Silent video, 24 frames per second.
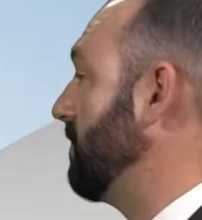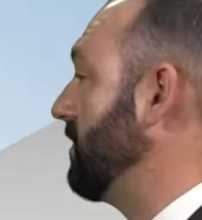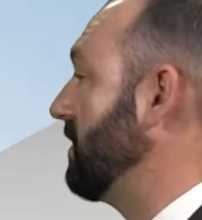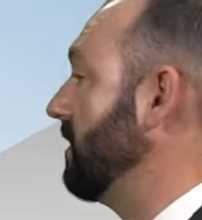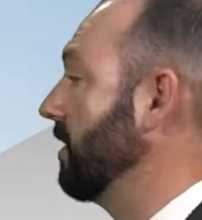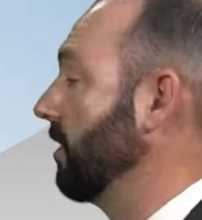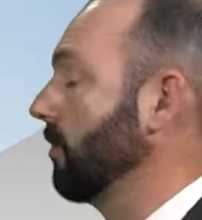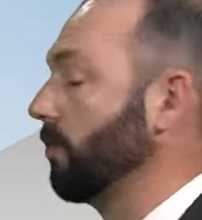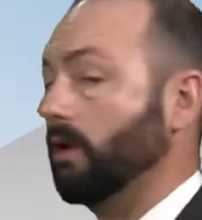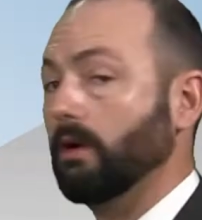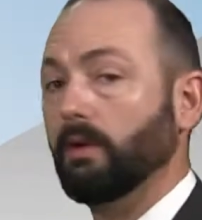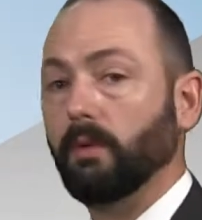
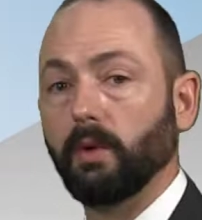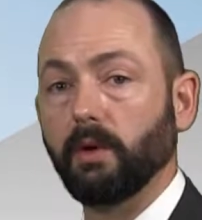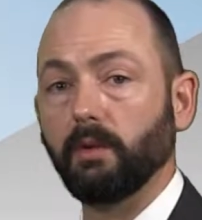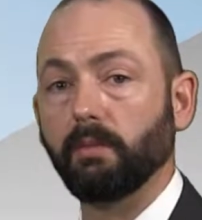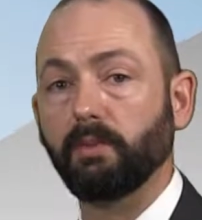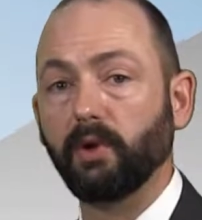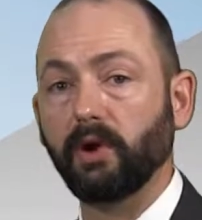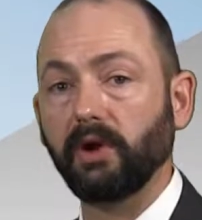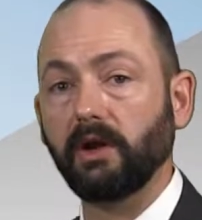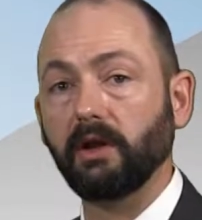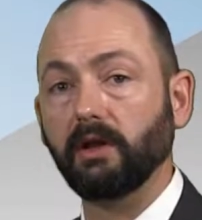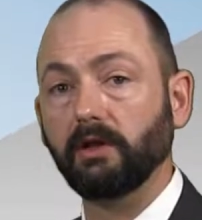here where we're
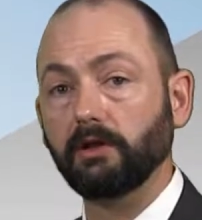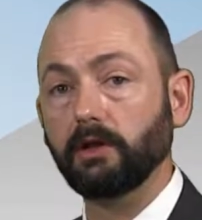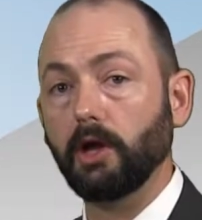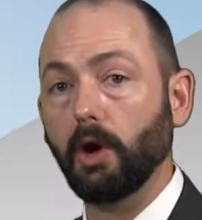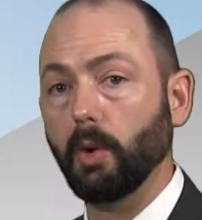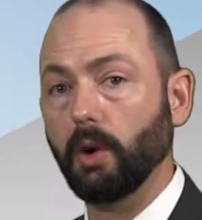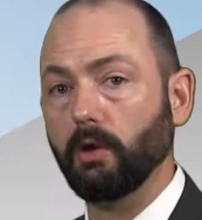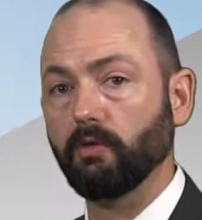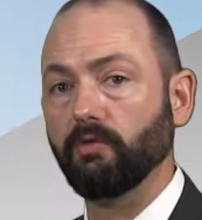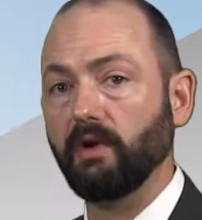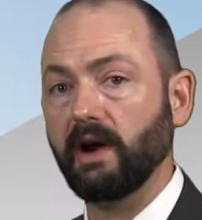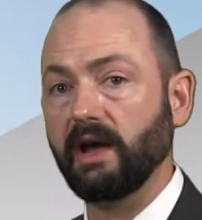putting a
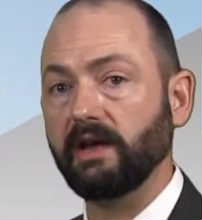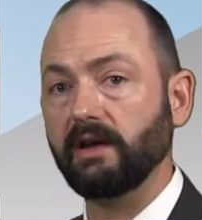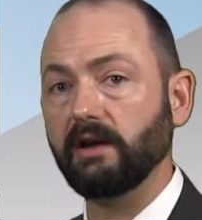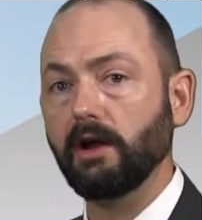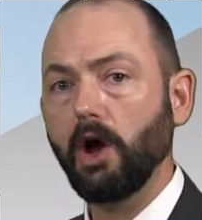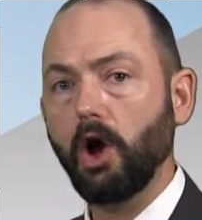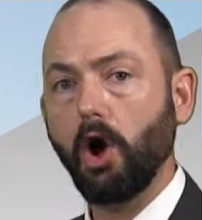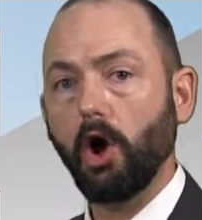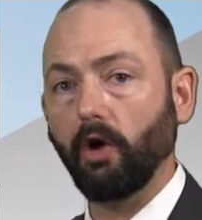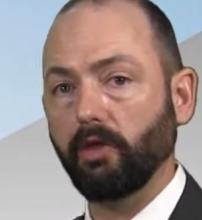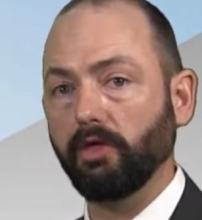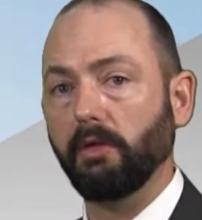lower rate
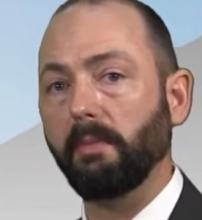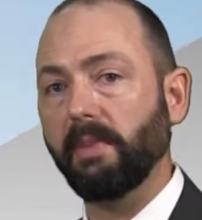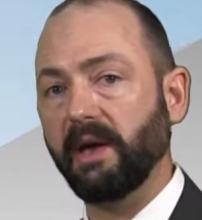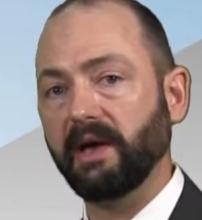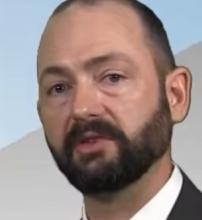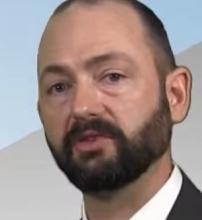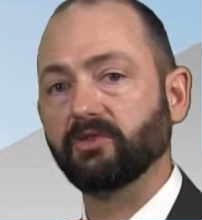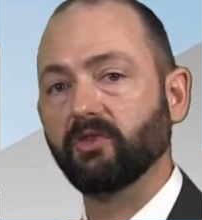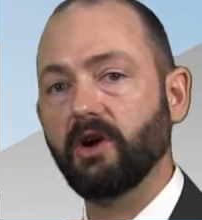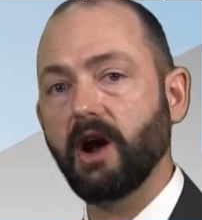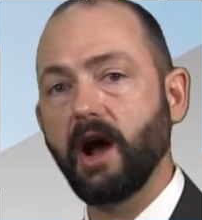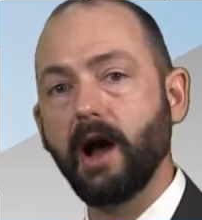on the
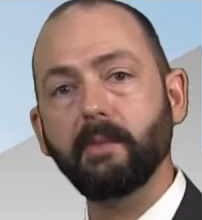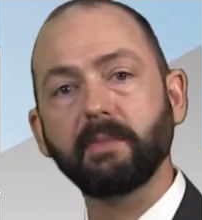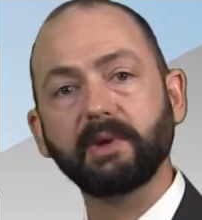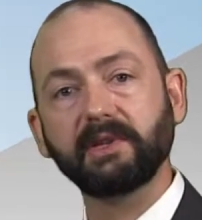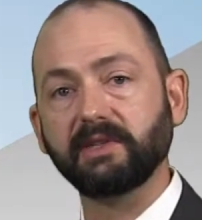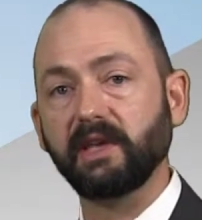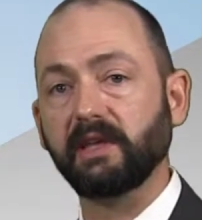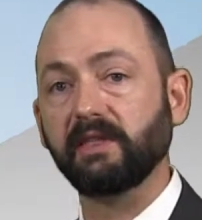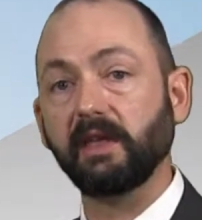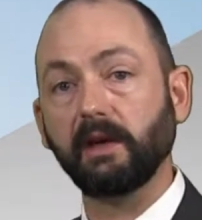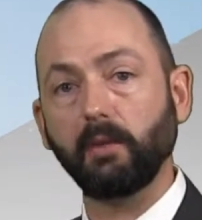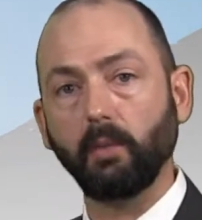best crop because
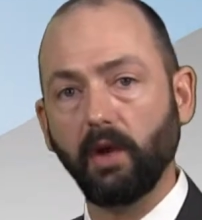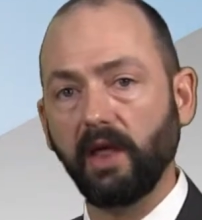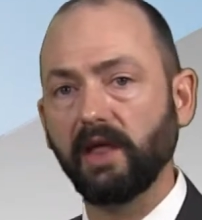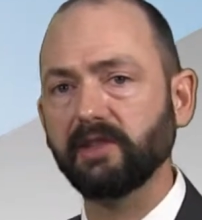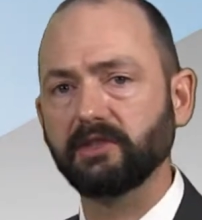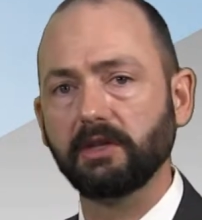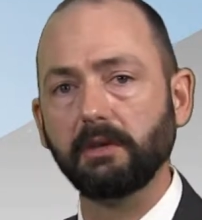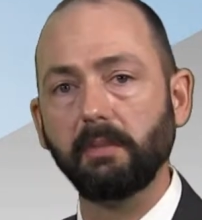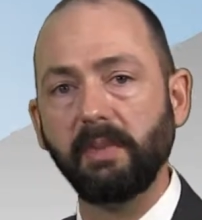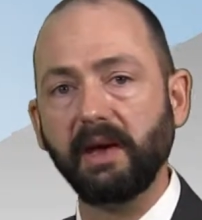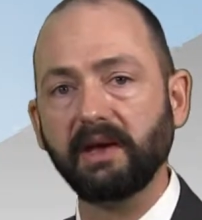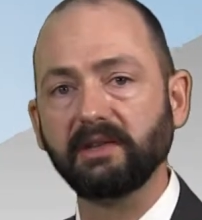they think, well,
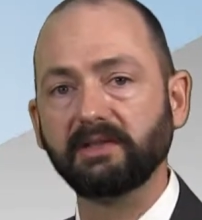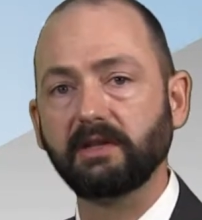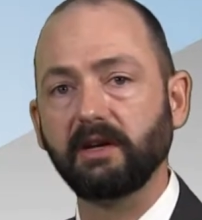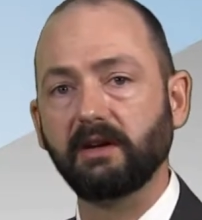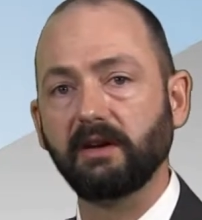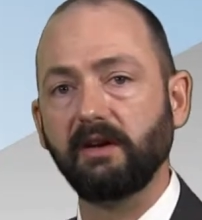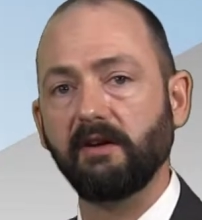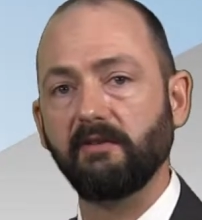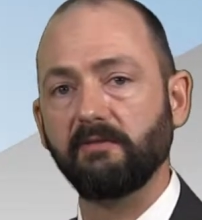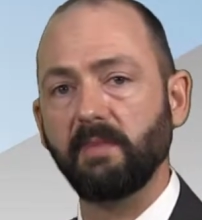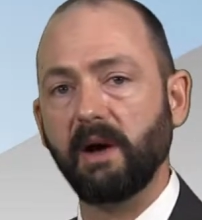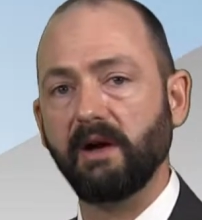that's the best
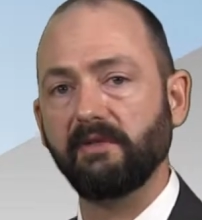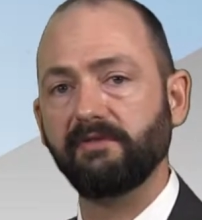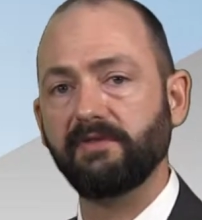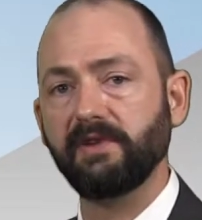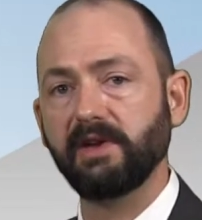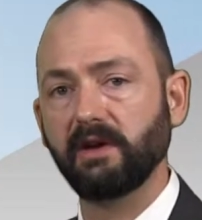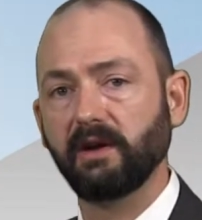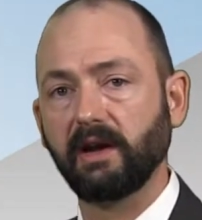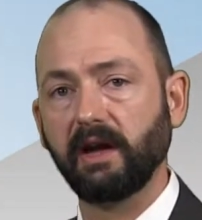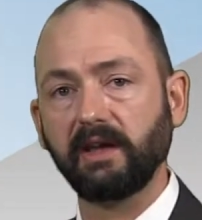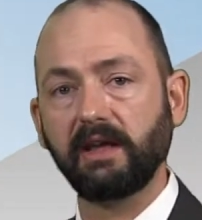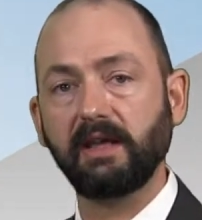area of my
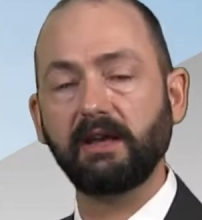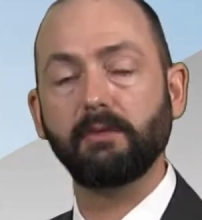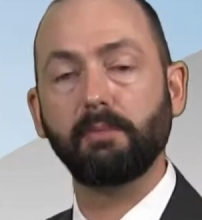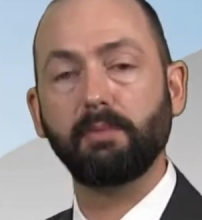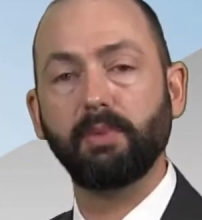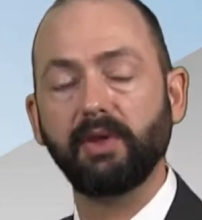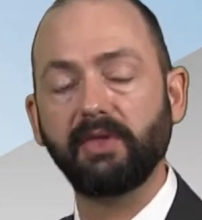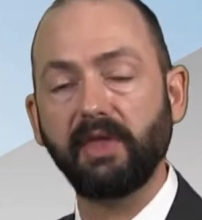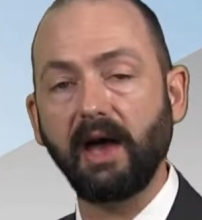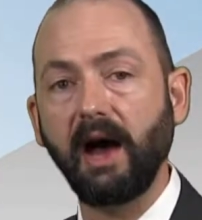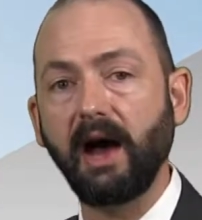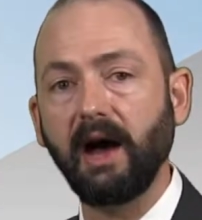field, I need to
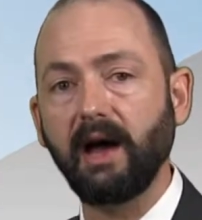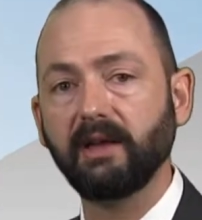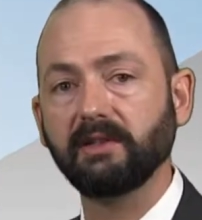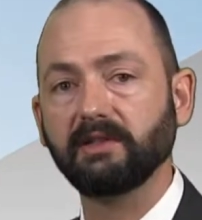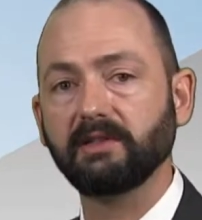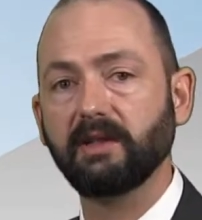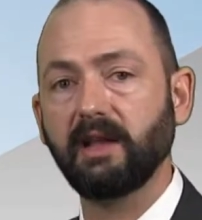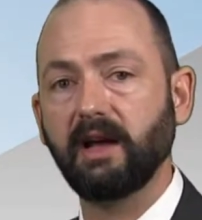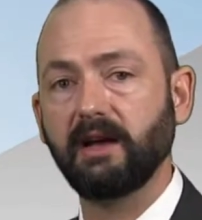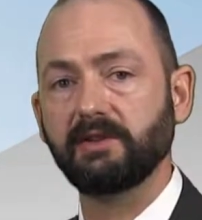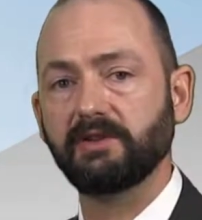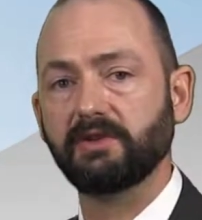put the highest
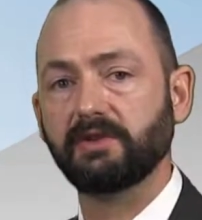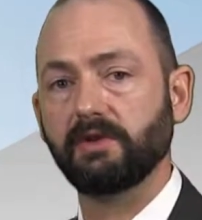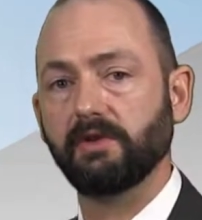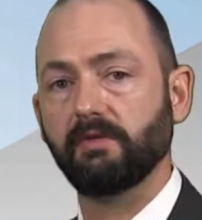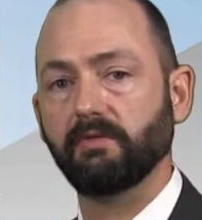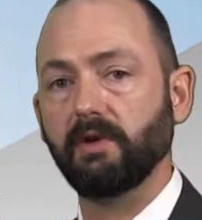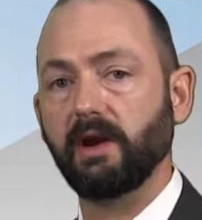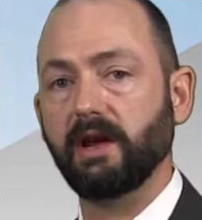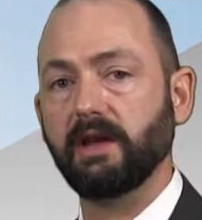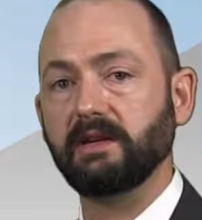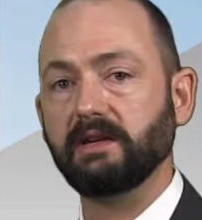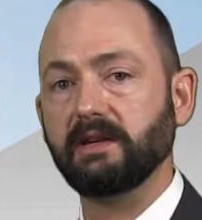nitrogen
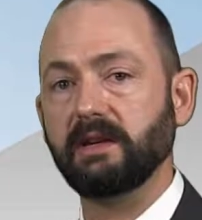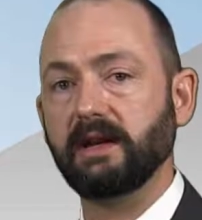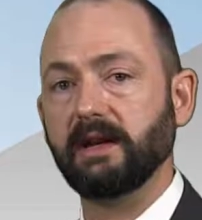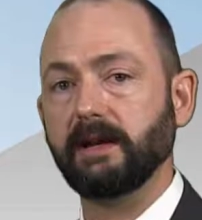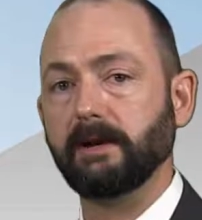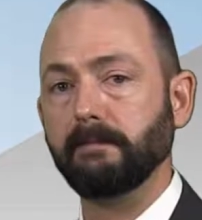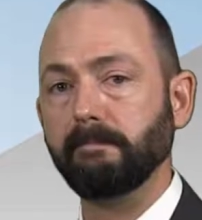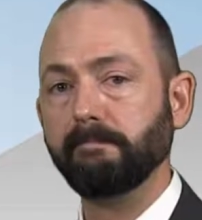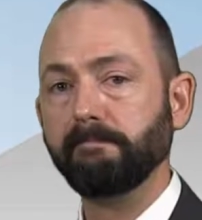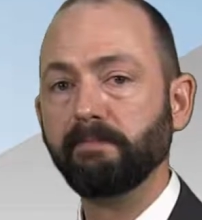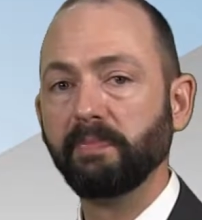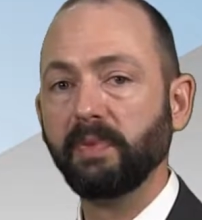rate
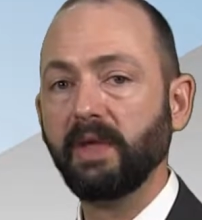down.